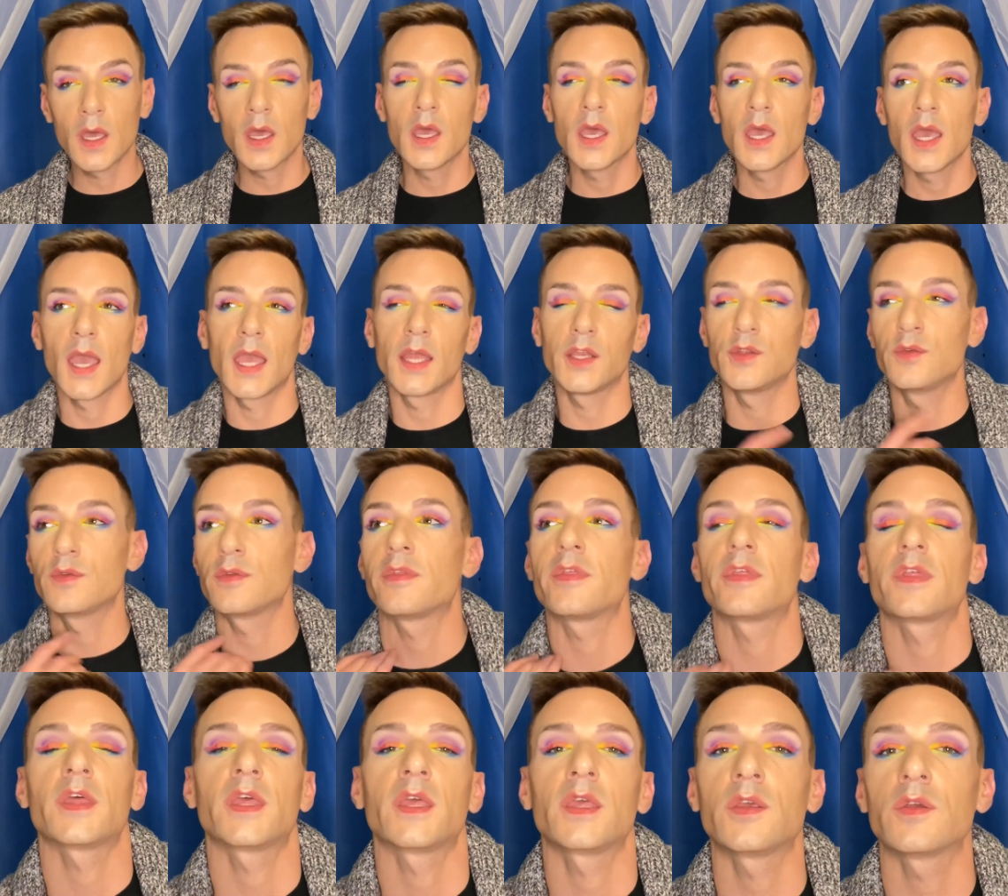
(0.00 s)
And you
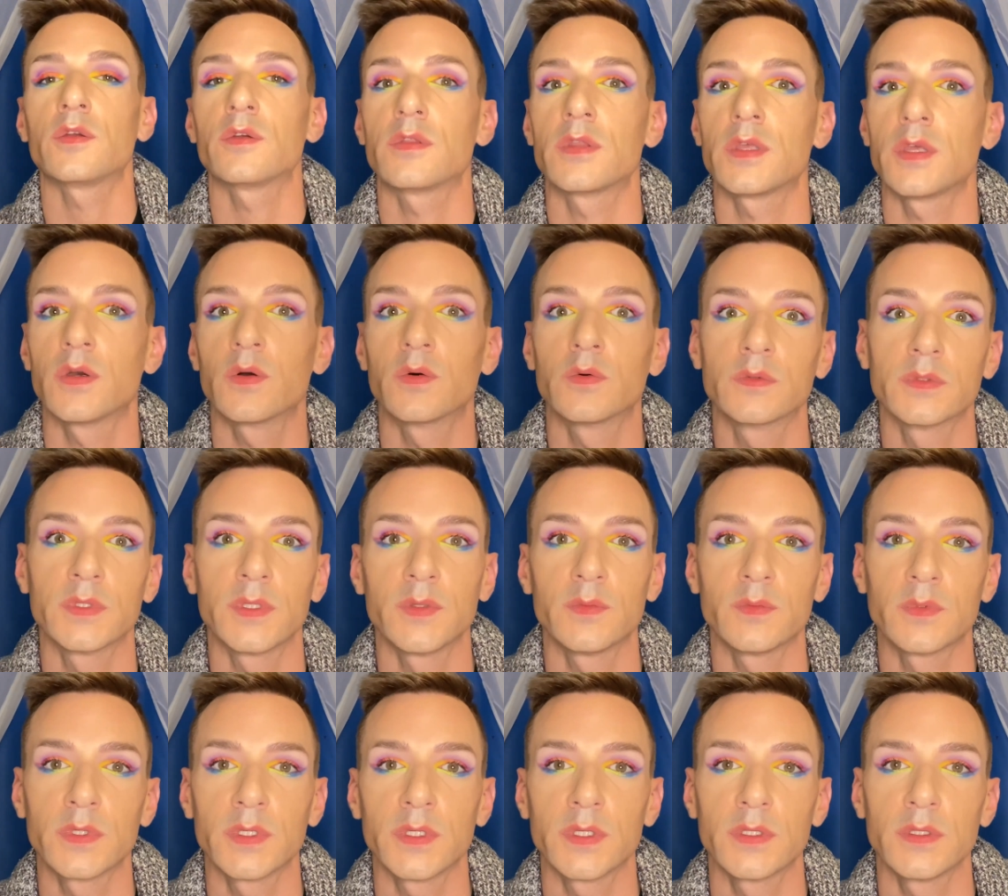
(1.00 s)
think you're the only one.
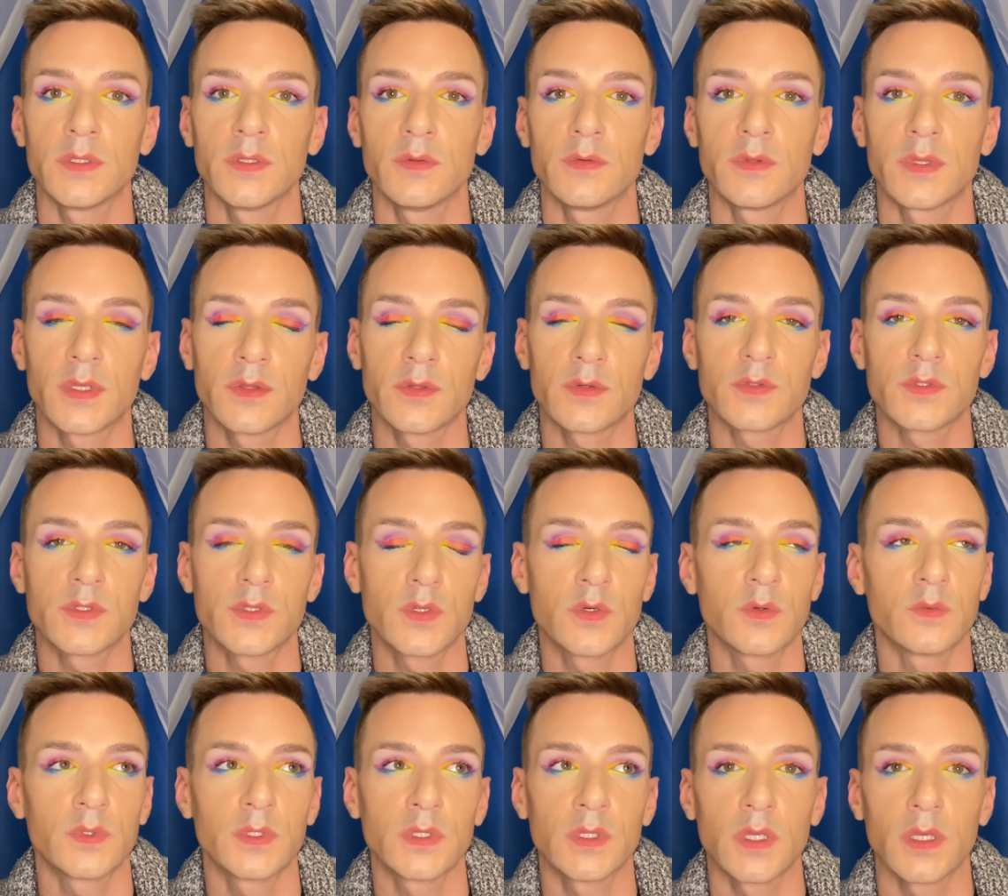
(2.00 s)
You think there's no one
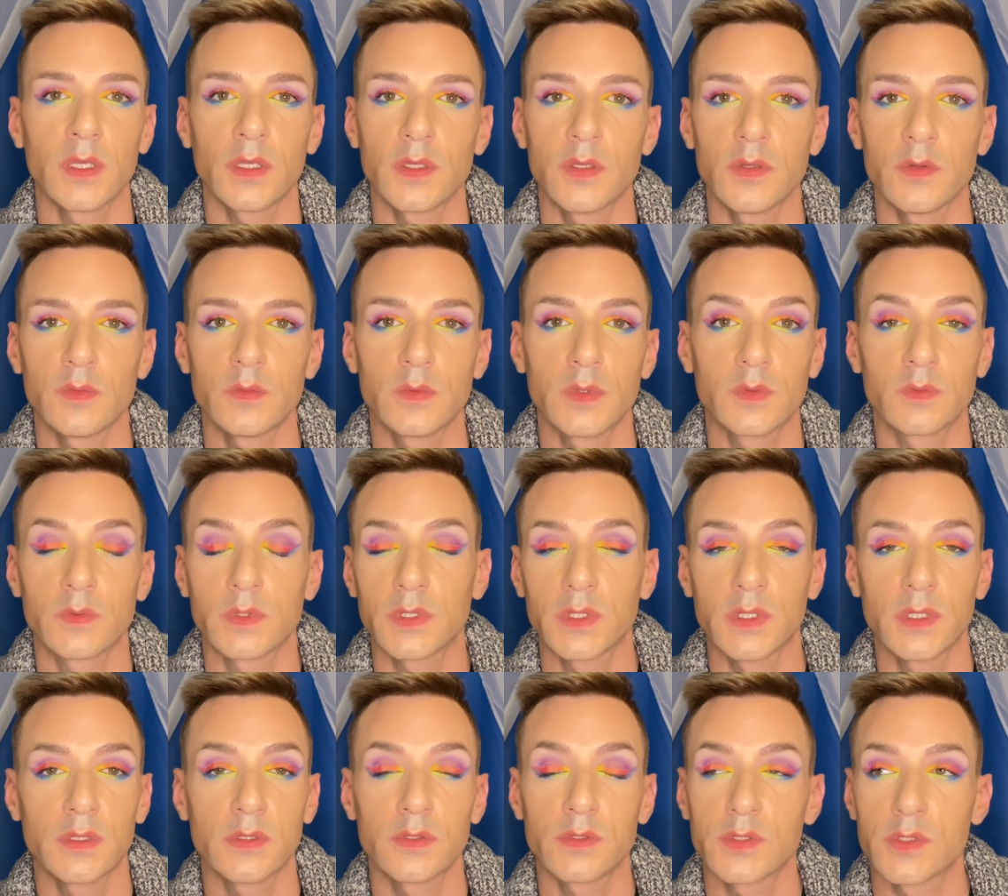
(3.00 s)
like you, when really
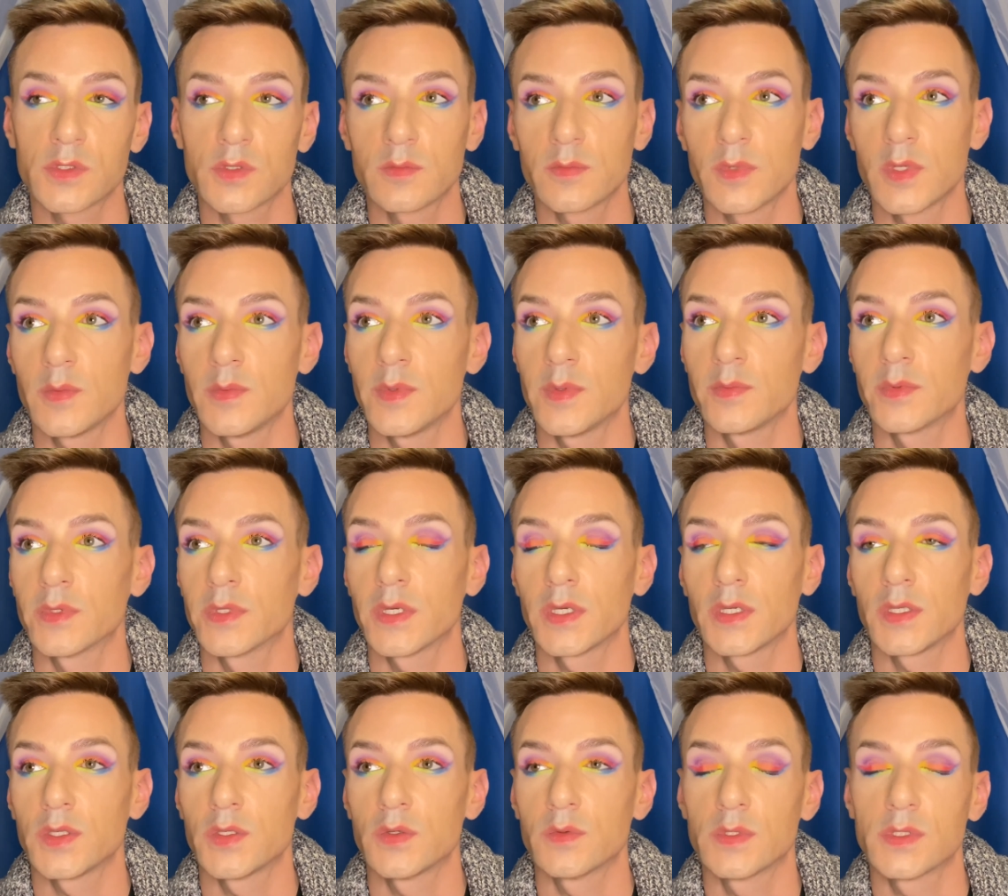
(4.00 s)
there's so many people like
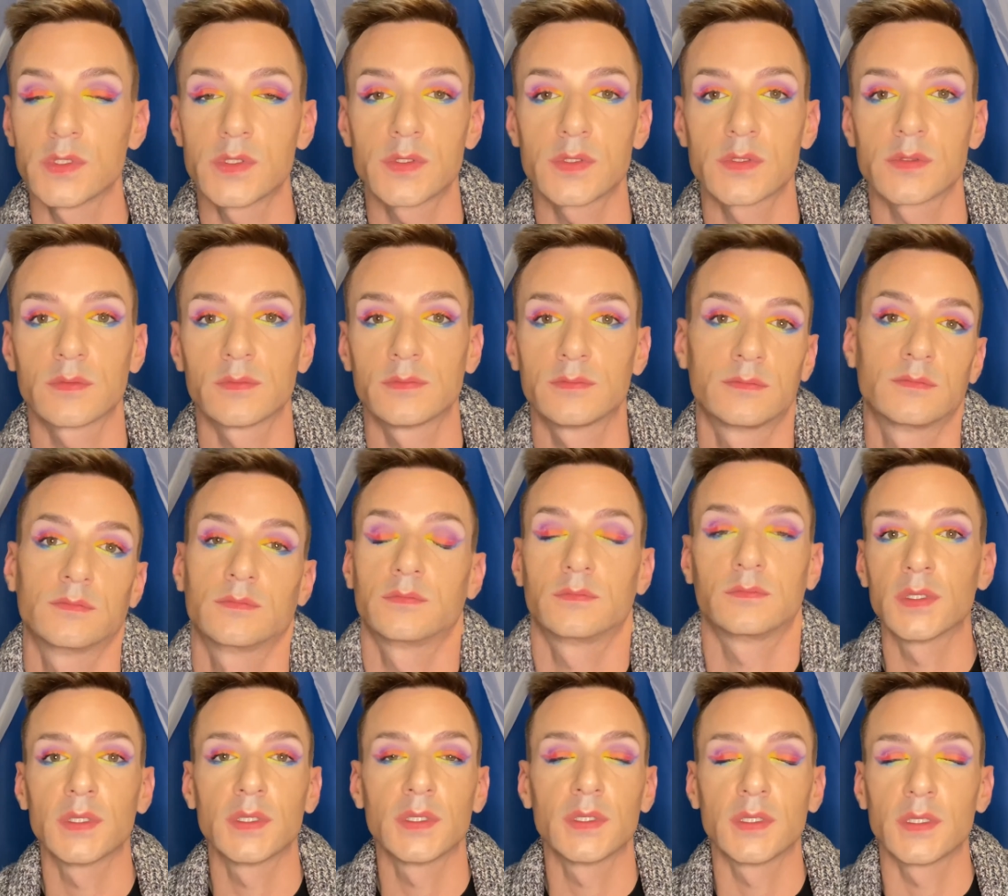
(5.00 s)
you.
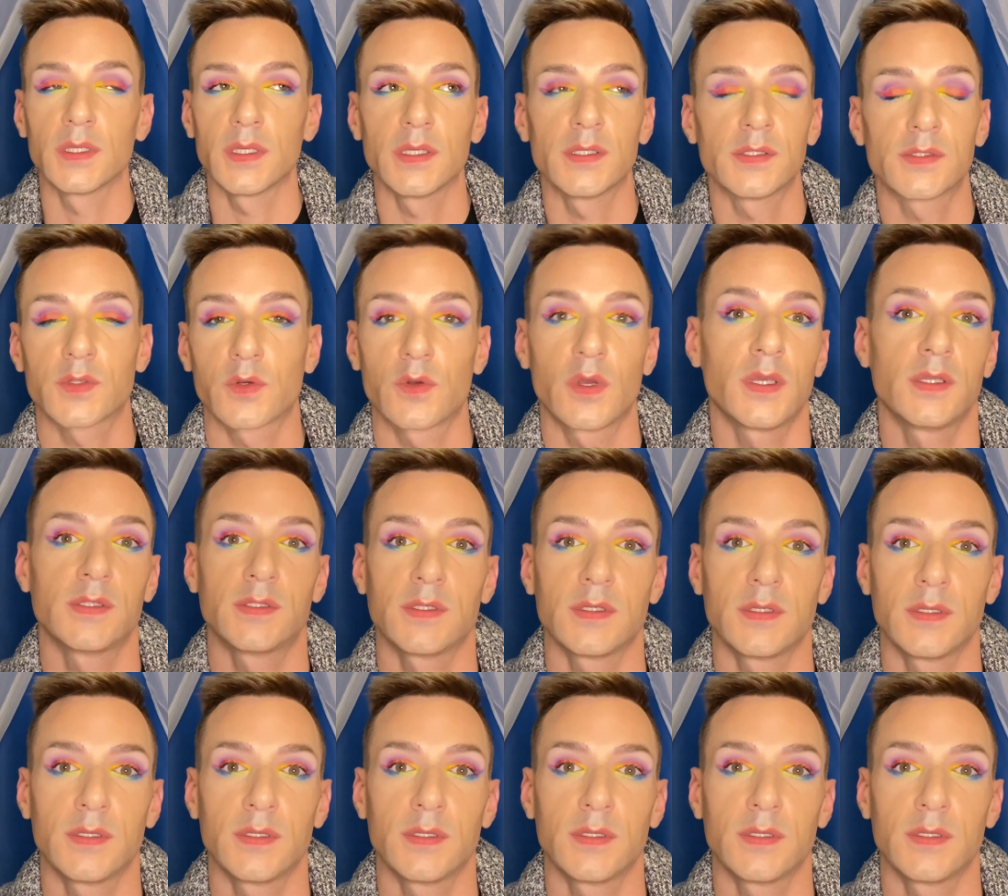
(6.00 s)
It's crazy.